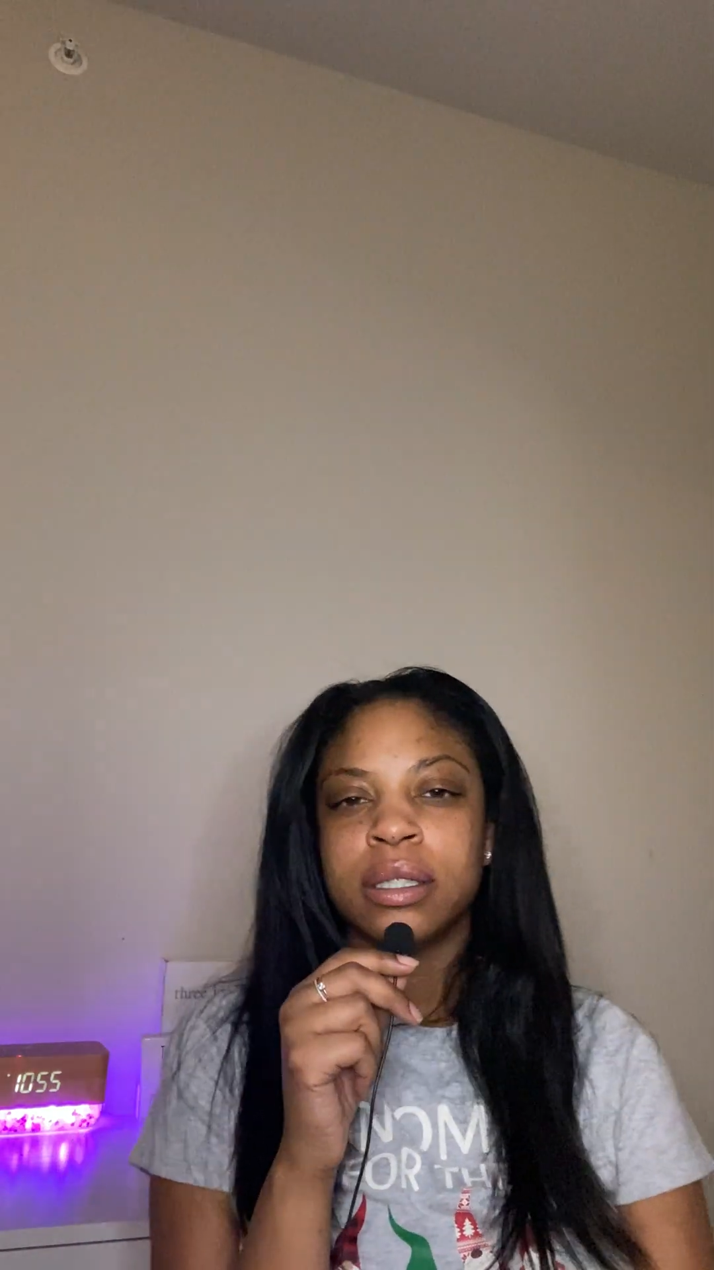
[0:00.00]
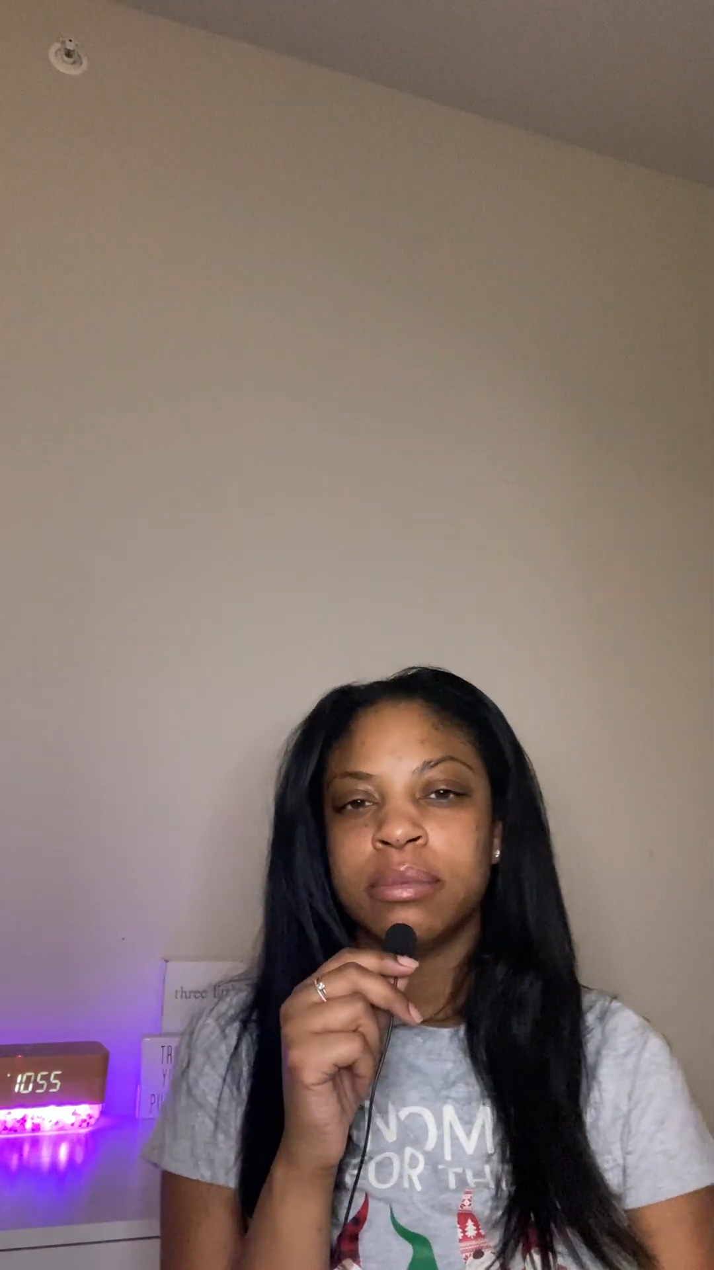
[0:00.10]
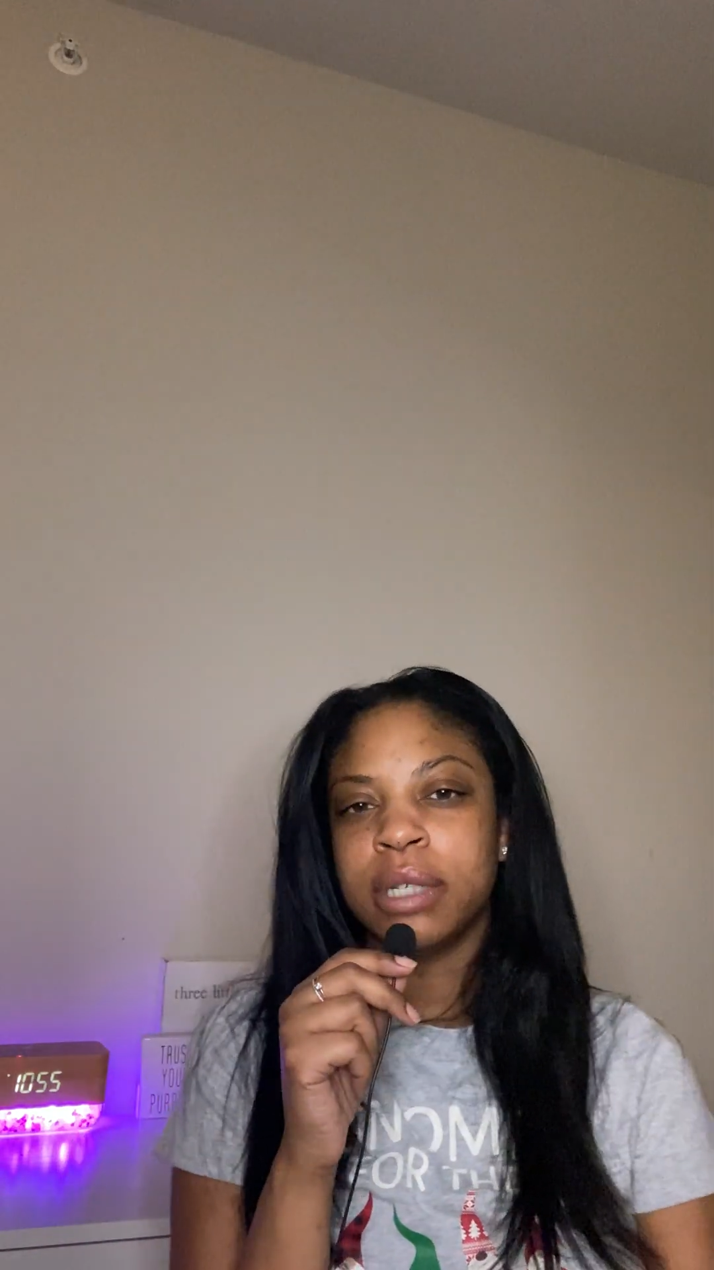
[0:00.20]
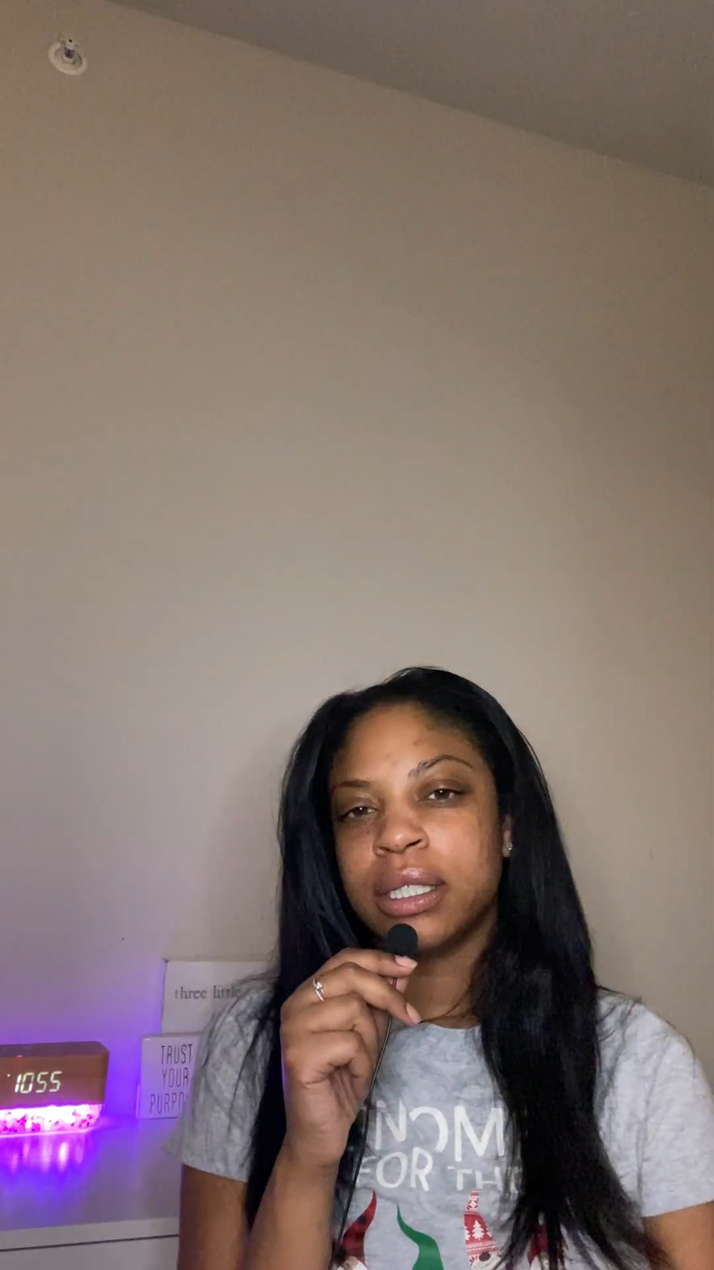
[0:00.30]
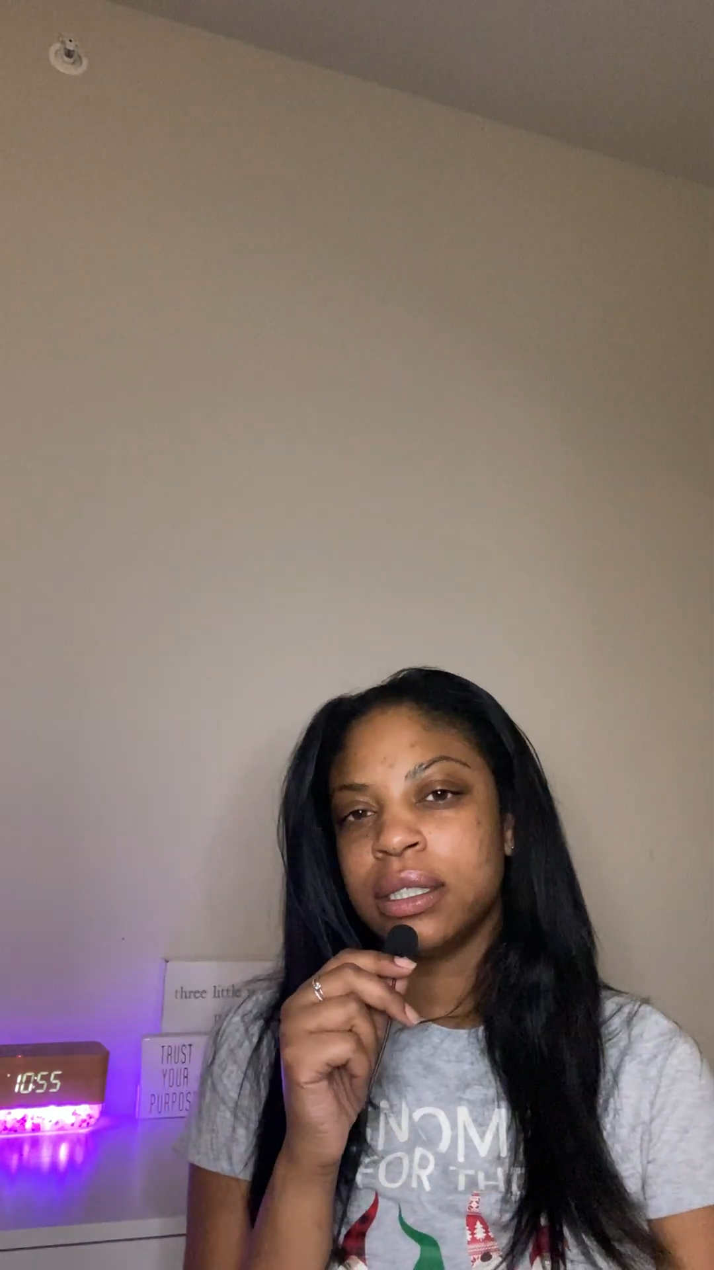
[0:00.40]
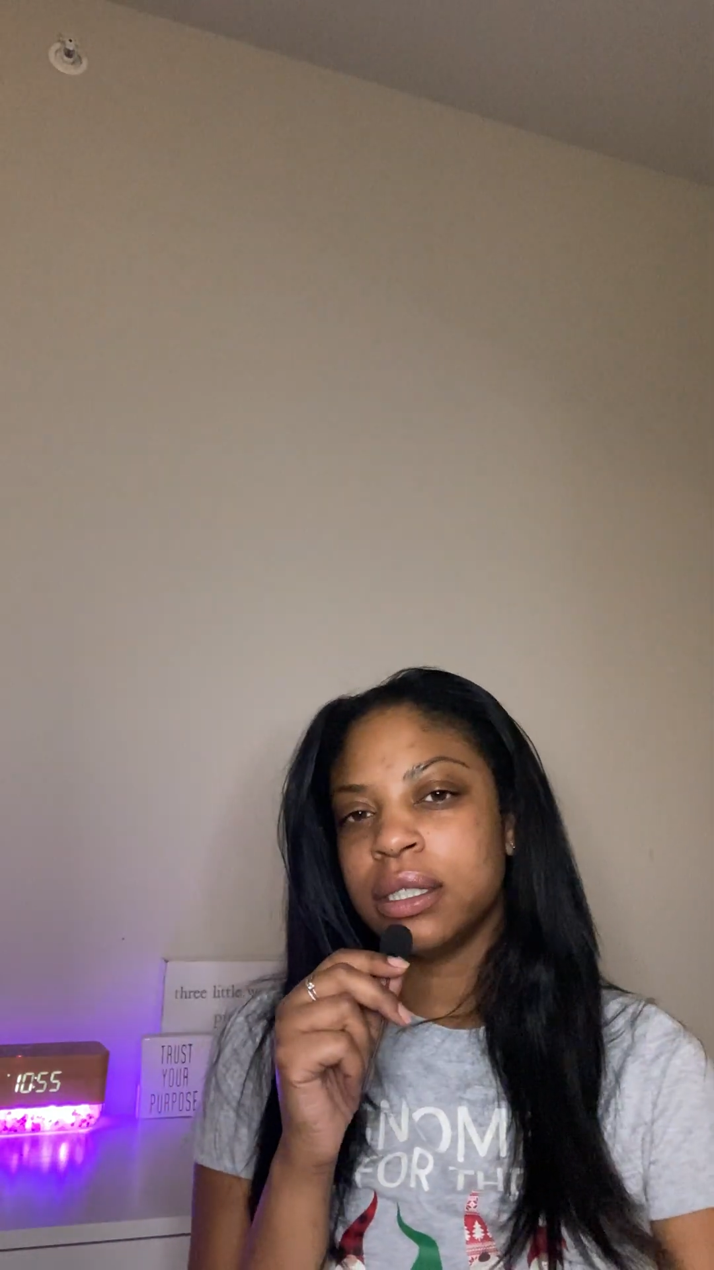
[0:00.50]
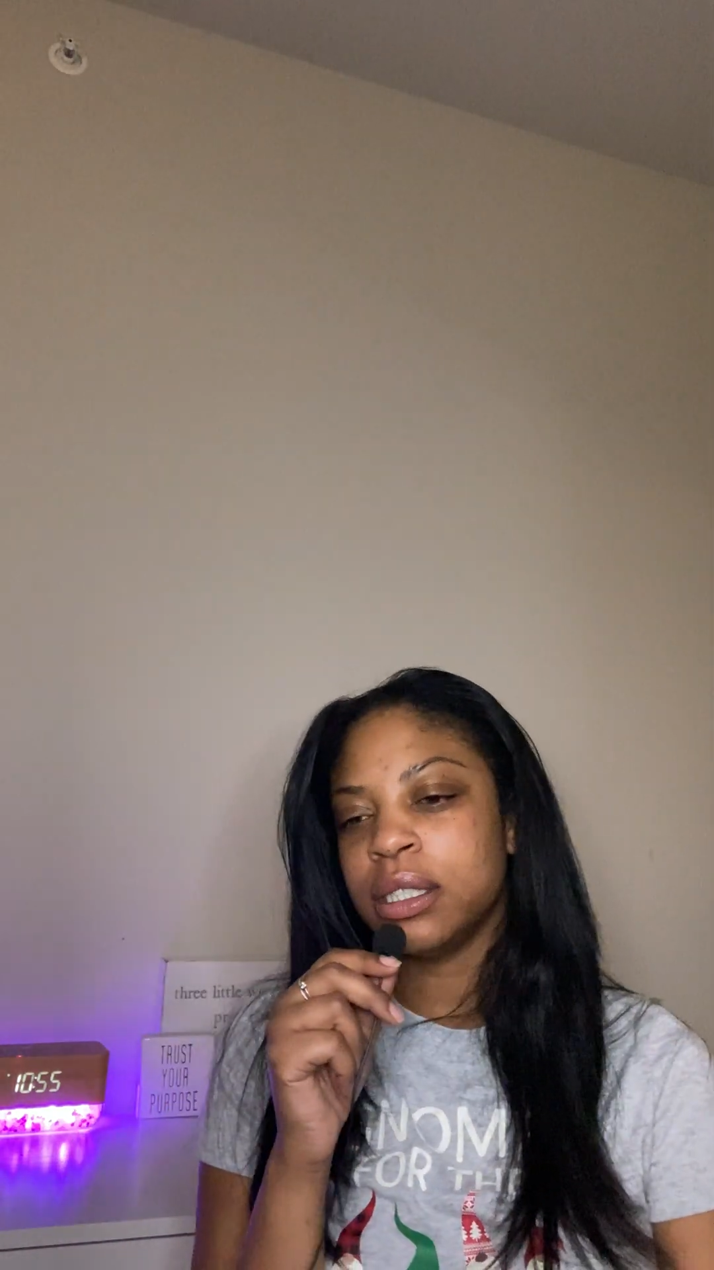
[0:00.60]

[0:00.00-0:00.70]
messages,